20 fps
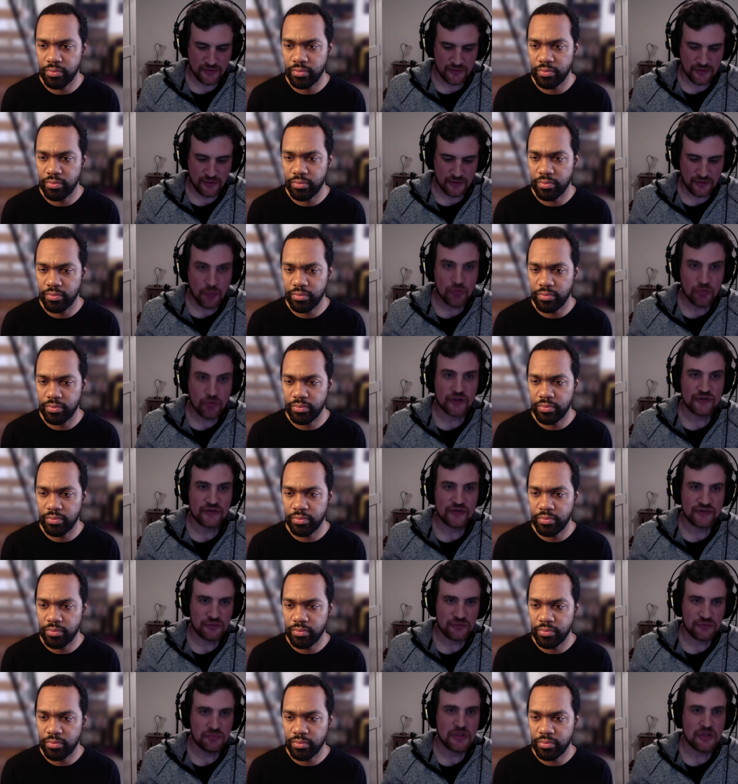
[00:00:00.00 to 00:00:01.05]
Speaker 1: Upwork had
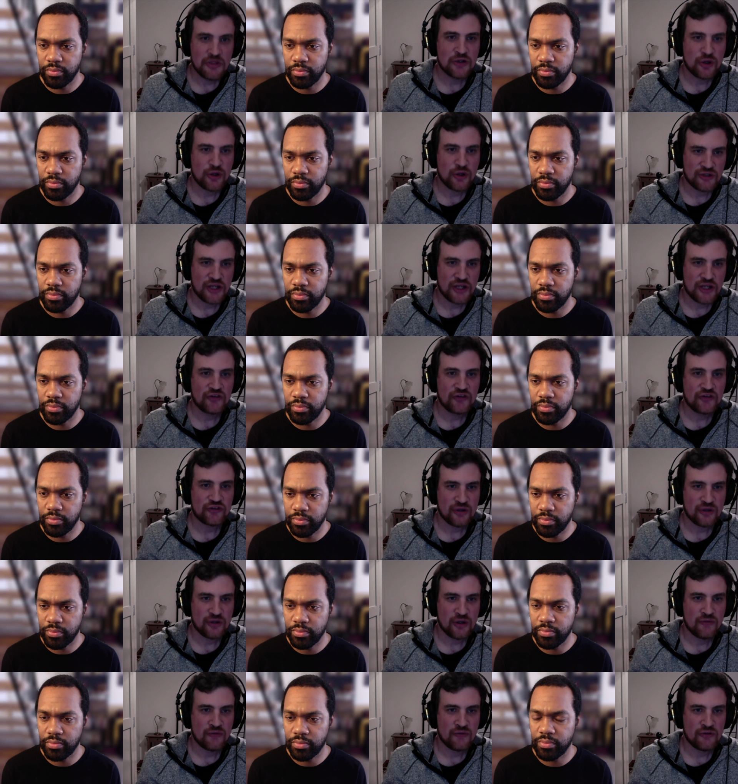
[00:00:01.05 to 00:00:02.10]
sent me a notification
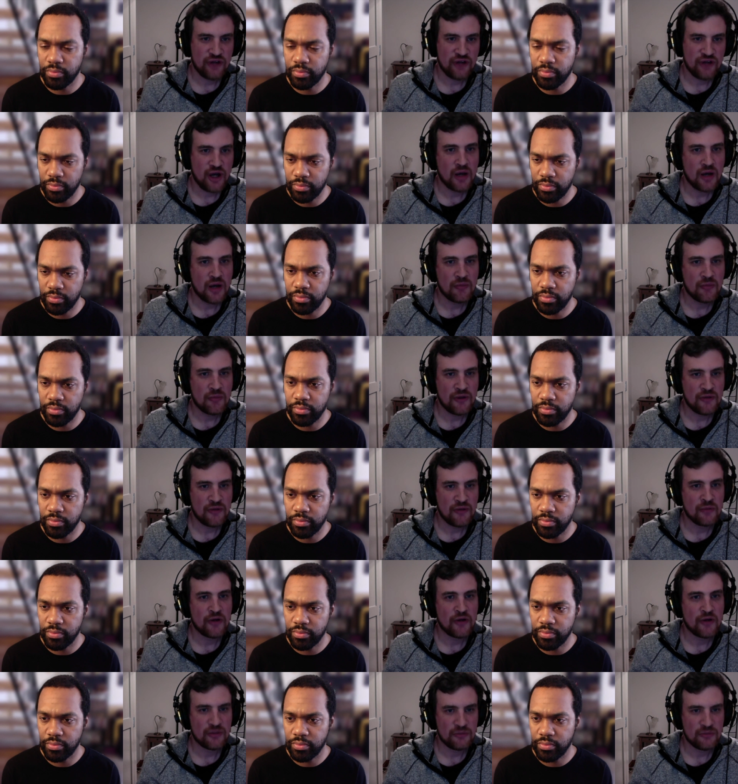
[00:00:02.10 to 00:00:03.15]
of a job that they
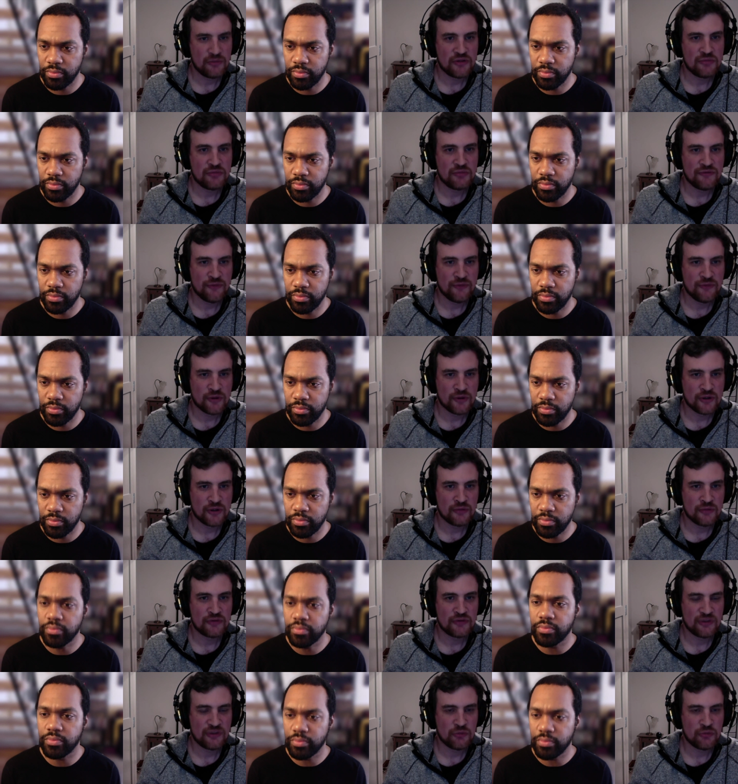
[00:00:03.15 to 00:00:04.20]
recommended me for. It
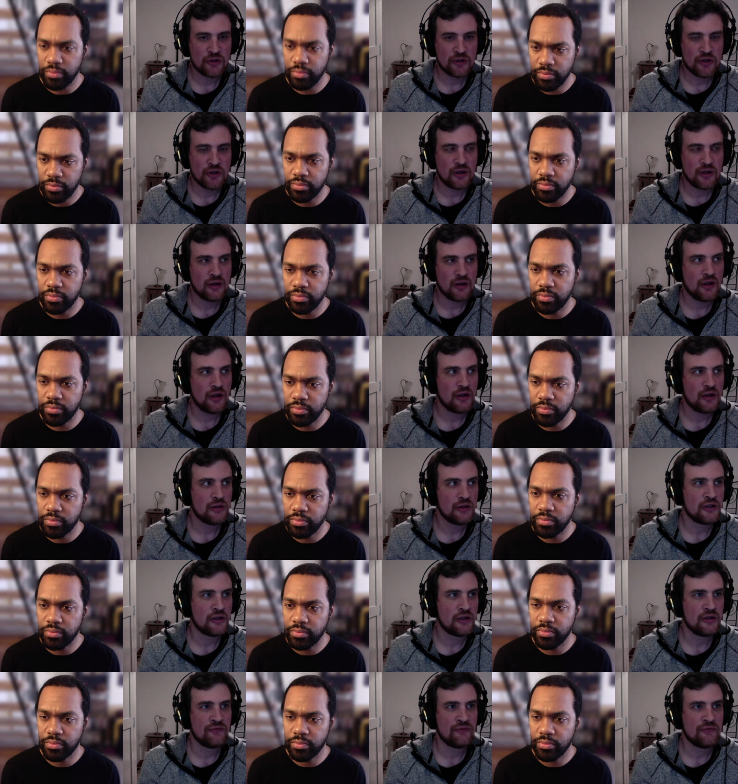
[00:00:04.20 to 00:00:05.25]
was someone
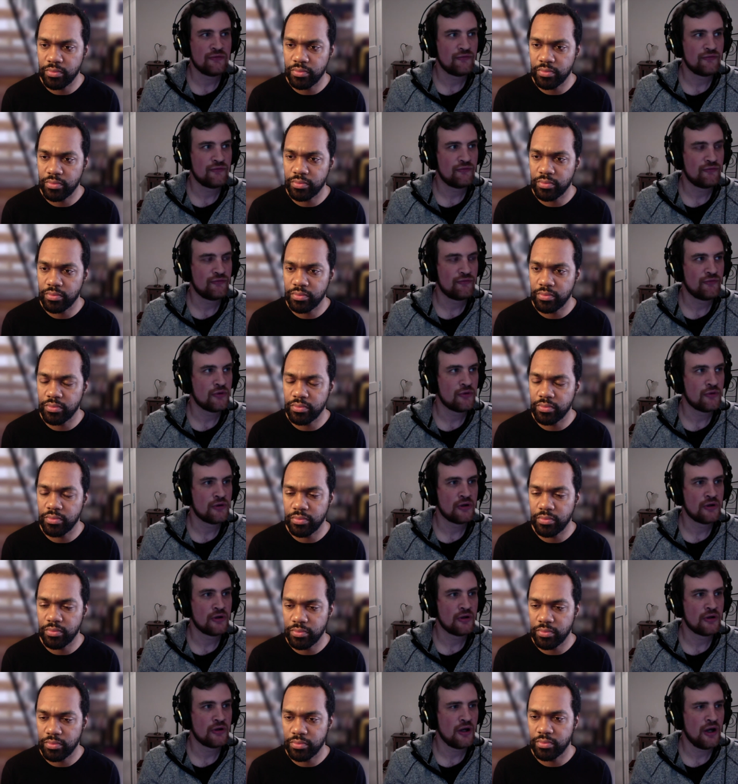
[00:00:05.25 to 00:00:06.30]
looking
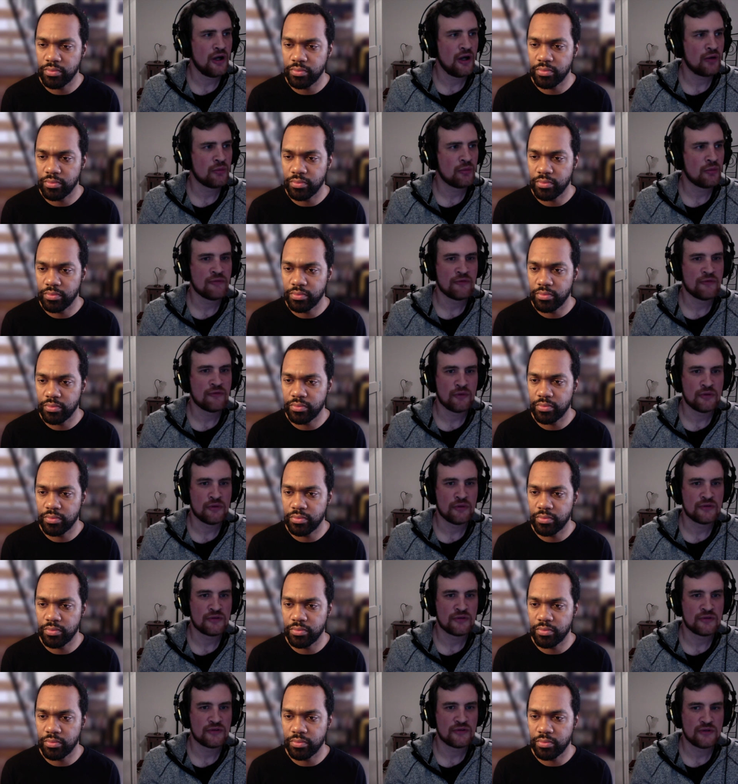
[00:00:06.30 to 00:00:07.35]
for, I don't remember if it
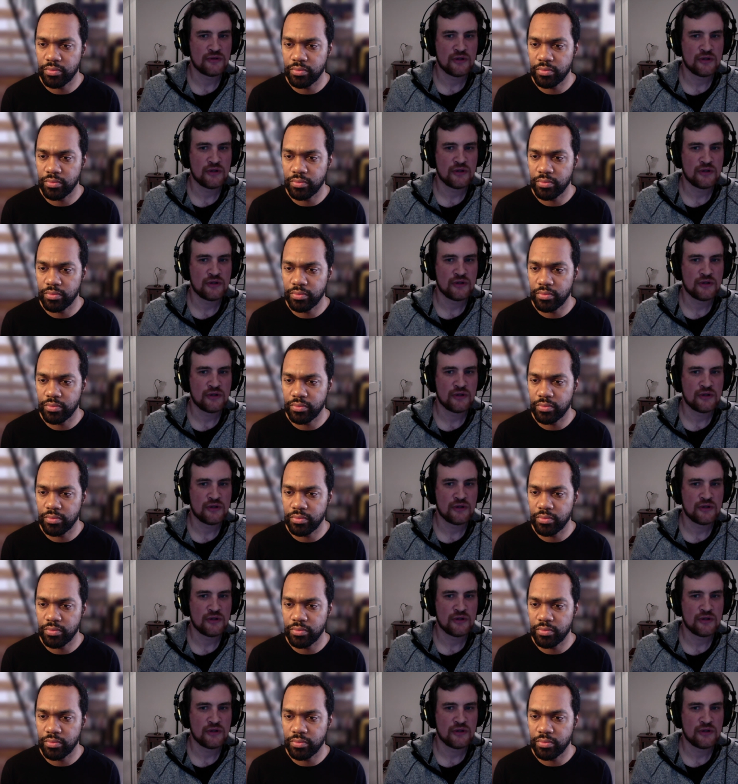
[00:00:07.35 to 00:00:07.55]
was